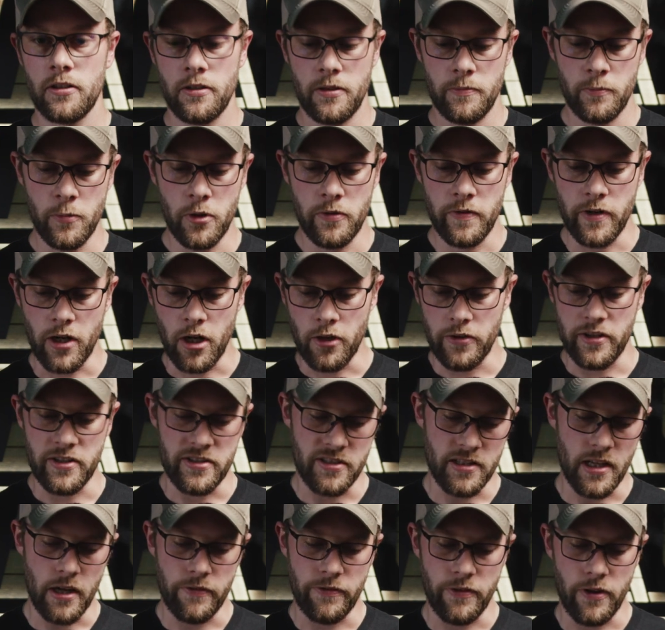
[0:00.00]
moving all this
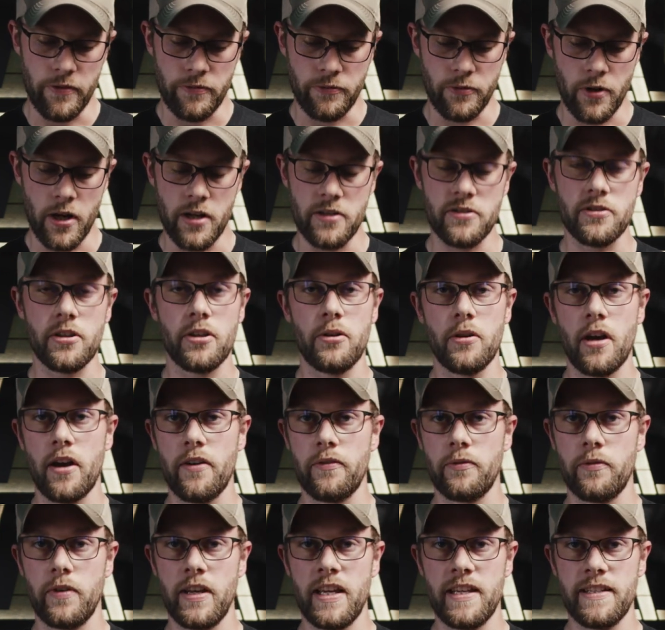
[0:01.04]
stuff up front so you
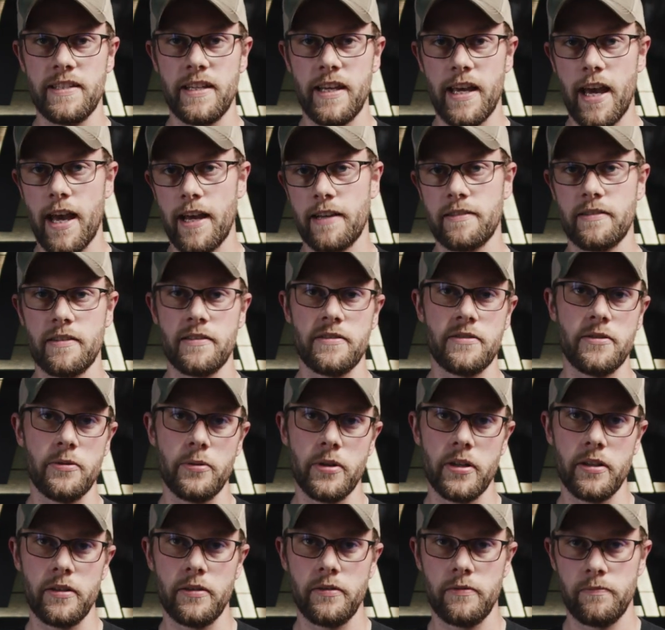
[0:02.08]
have easy access to
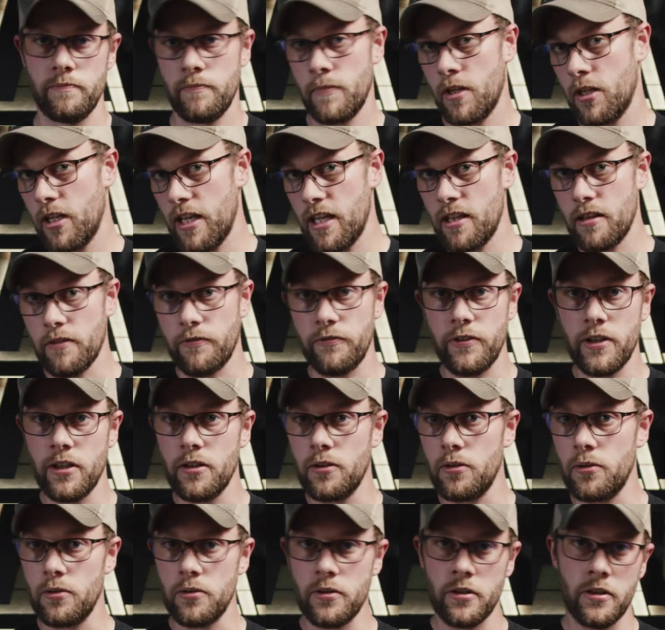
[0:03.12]
it in the
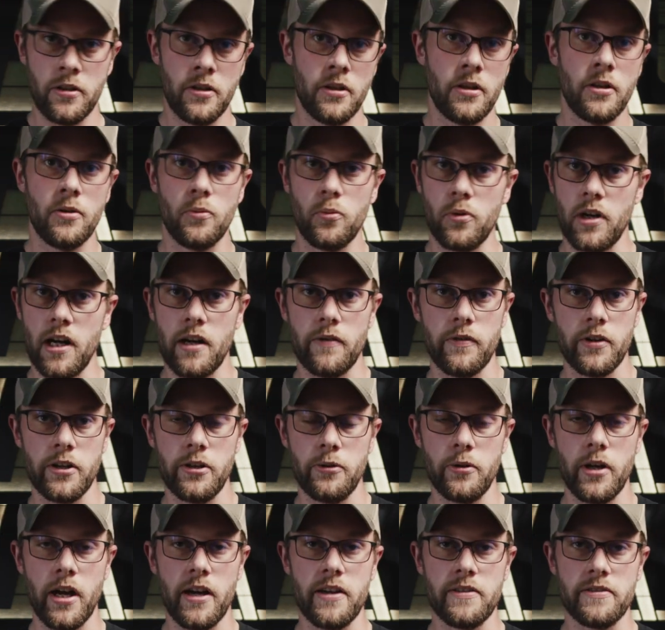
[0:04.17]
field, wherever
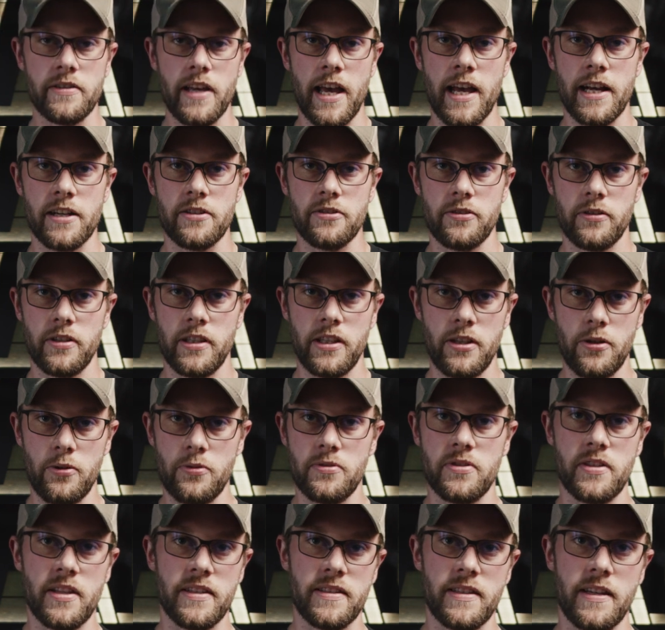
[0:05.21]
you guys actually
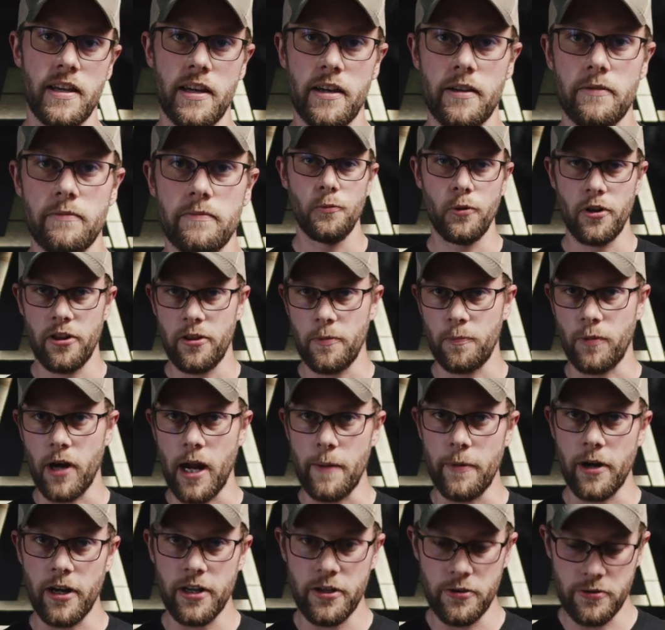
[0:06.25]
use this kit. One of the
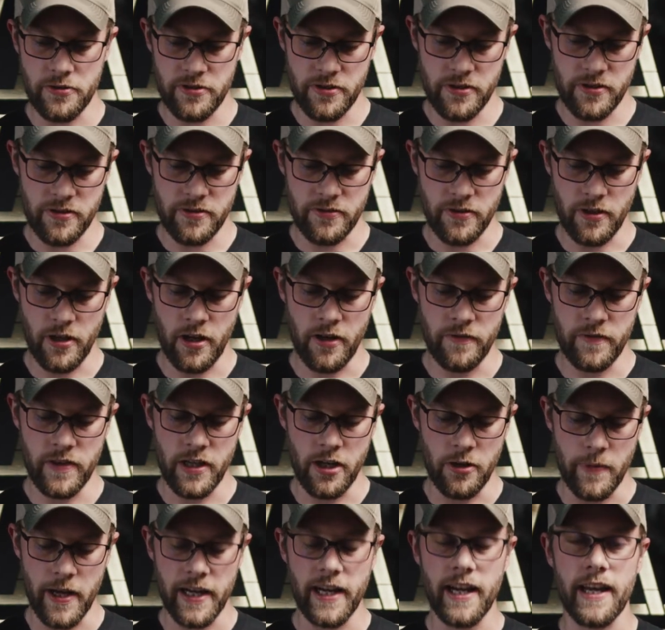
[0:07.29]
primary uses of the
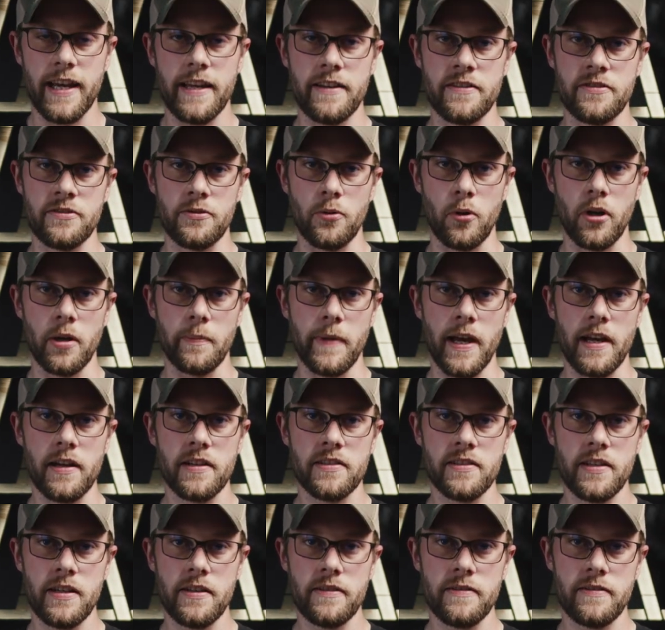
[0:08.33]
Omega is storing
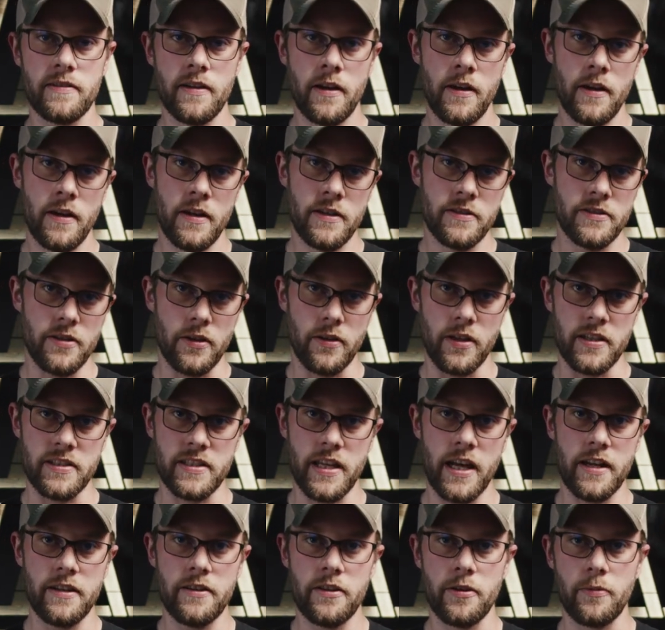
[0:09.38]
magazines. So
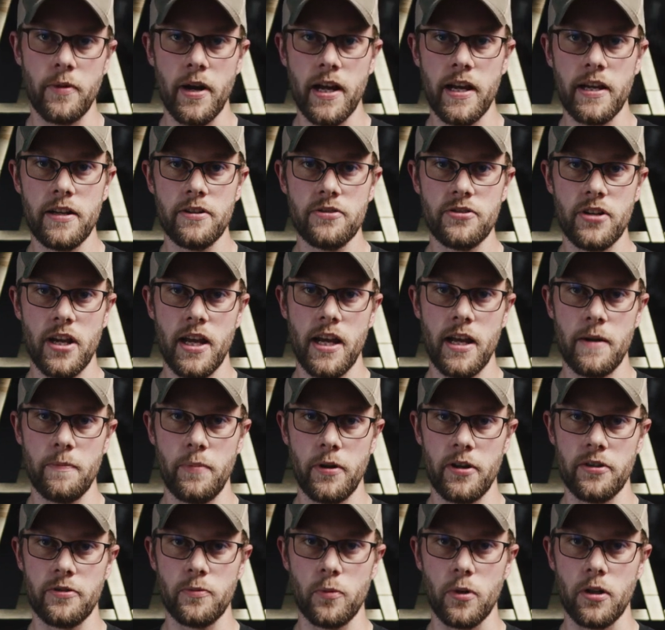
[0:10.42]
let's head to the range and
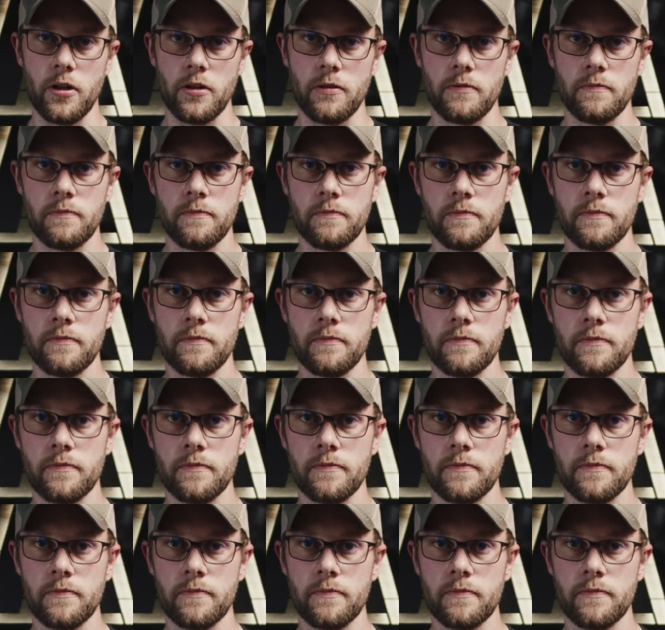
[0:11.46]
put it to work. Now we're gonna shoot